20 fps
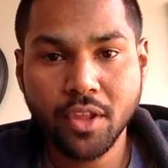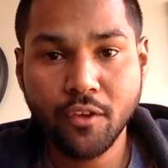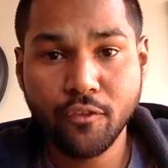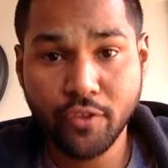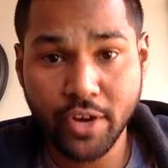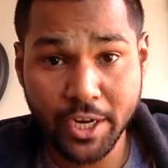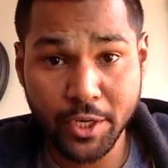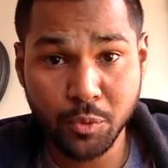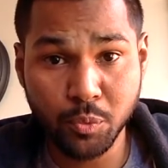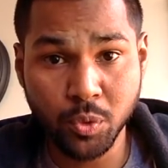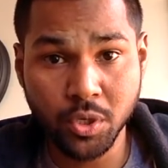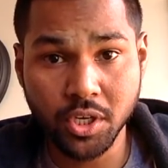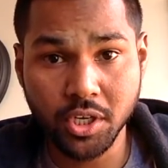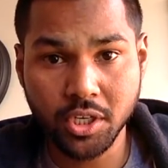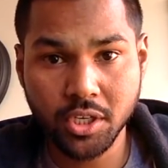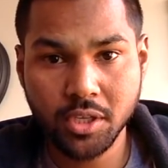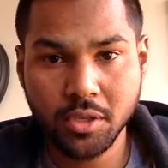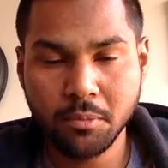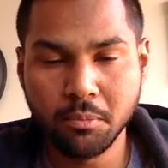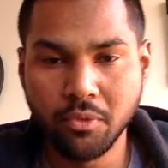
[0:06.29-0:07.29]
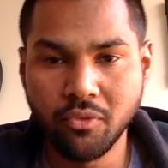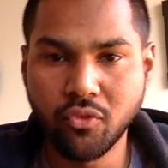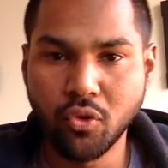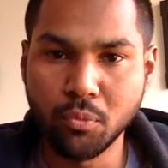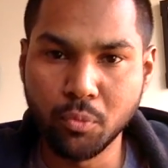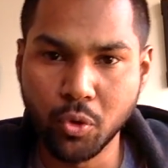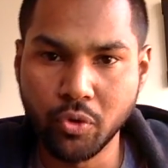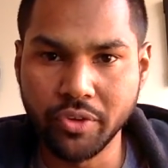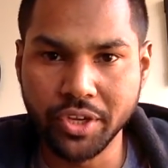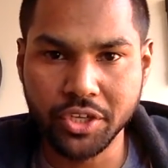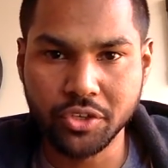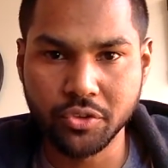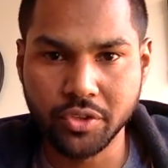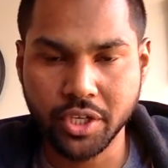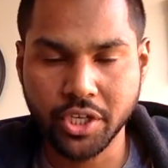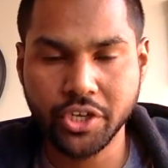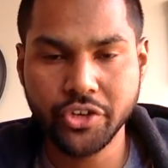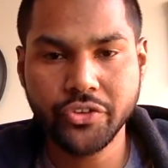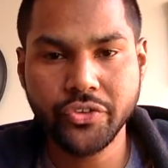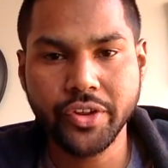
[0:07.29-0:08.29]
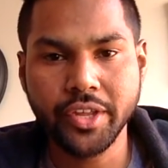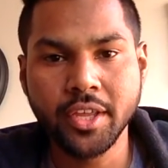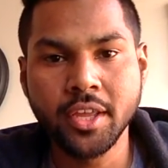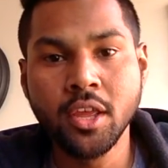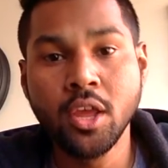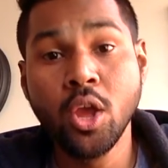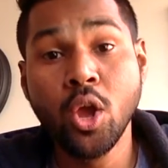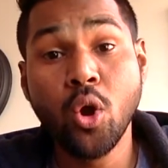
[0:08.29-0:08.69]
find work before moving to the country,